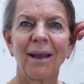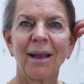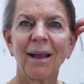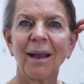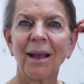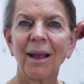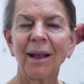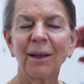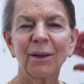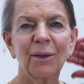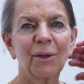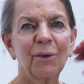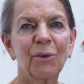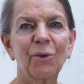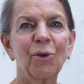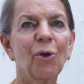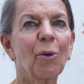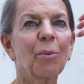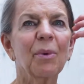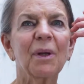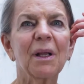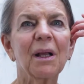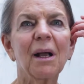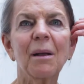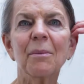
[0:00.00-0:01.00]
and
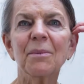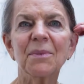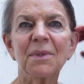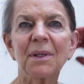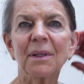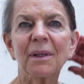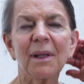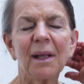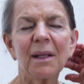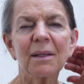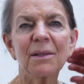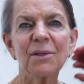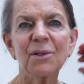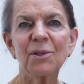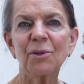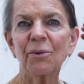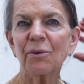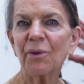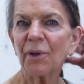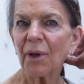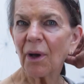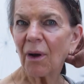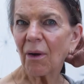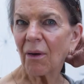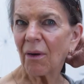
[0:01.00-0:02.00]
nobody comes in that
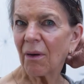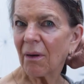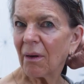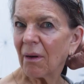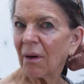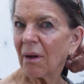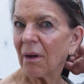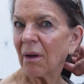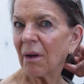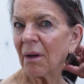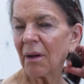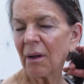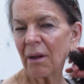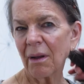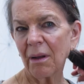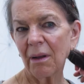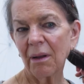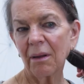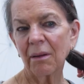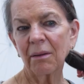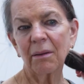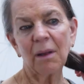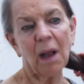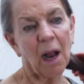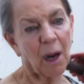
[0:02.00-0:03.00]
studio.
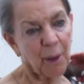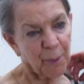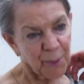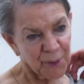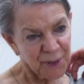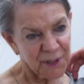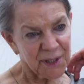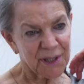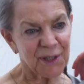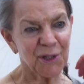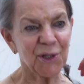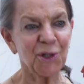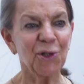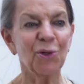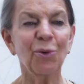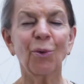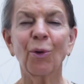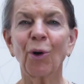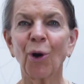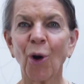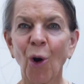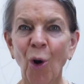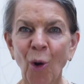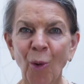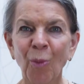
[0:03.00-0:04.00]
Harper did to do
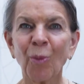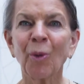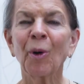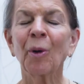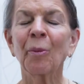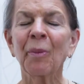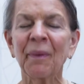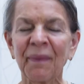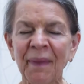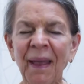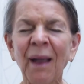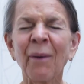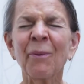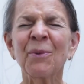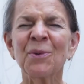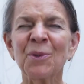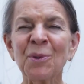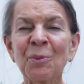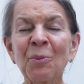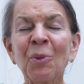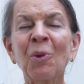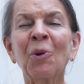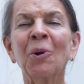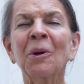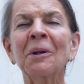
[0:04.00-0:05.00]
her homework, but that was
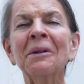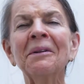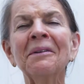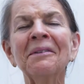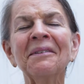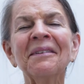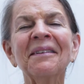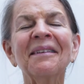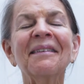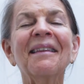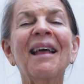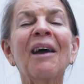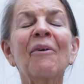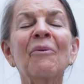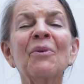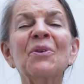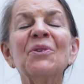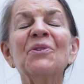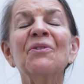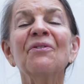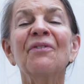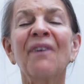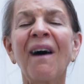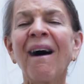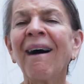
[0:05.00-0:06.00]
important, and that
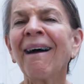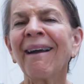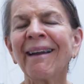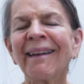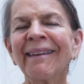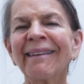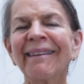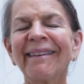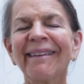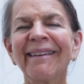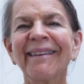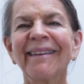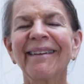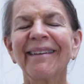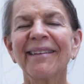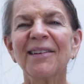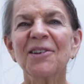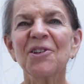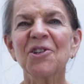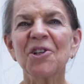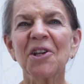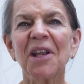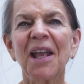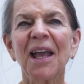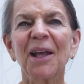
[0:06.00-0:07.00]
was fine.
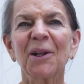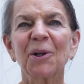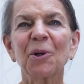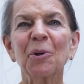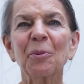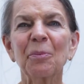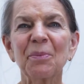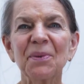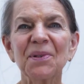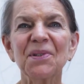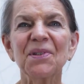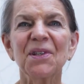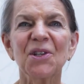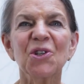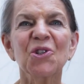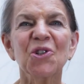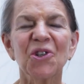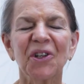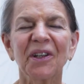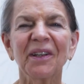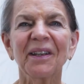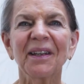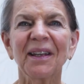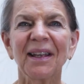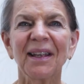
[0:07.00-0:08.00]
She had her
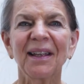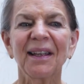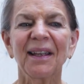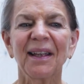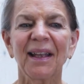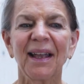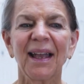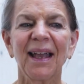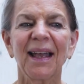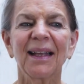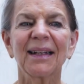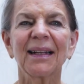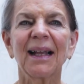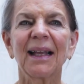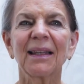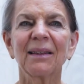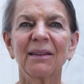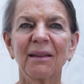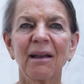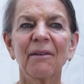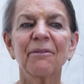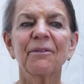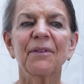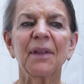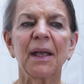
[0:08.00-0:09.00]
position, and I
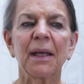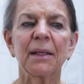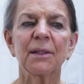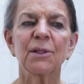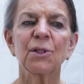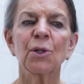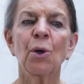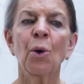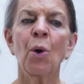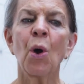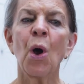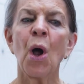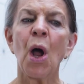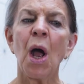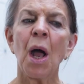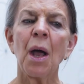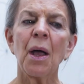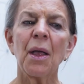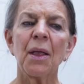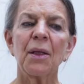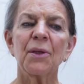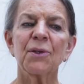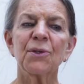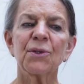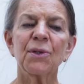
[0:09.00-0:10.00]
loved that.
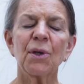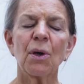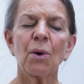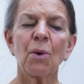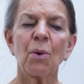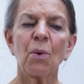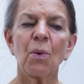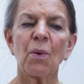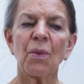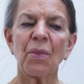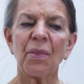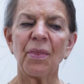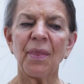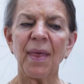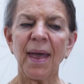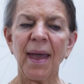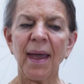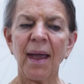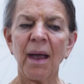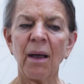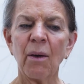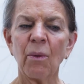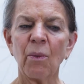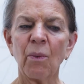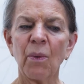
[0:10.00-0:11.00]
So
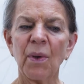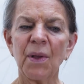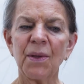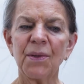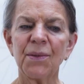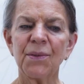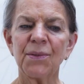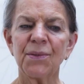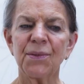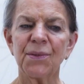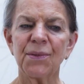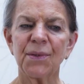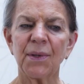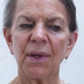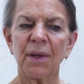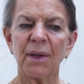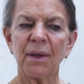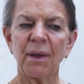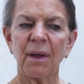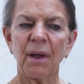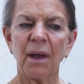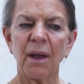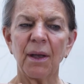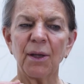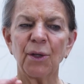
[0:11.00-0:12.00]
that was,
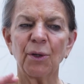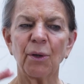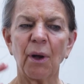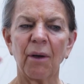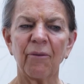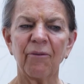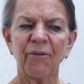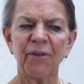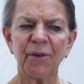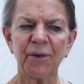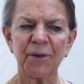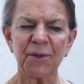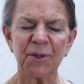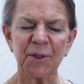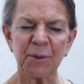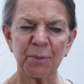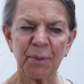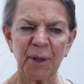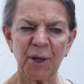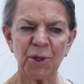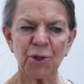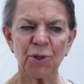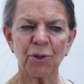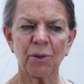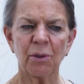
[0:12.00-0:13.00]
a very
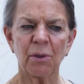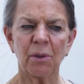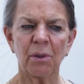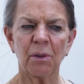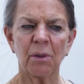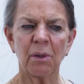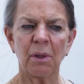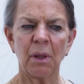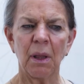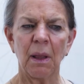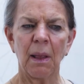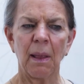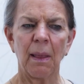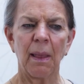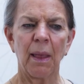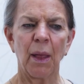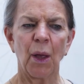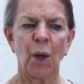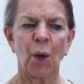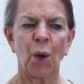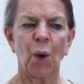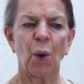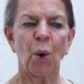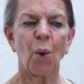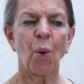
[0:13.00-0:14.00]
special,
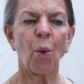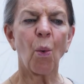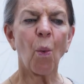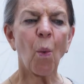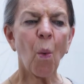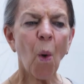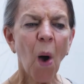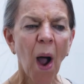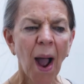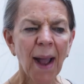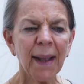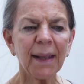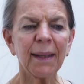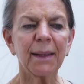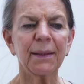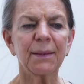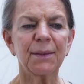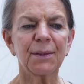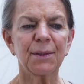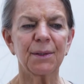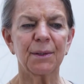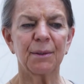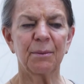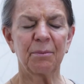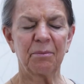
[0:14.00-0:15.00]

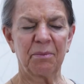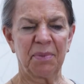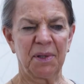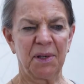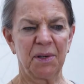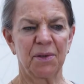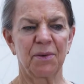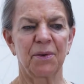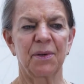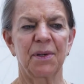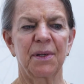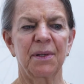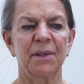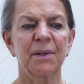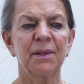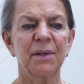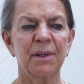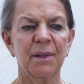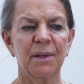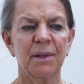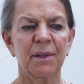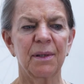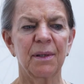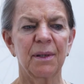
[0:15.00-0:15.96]
quiet period,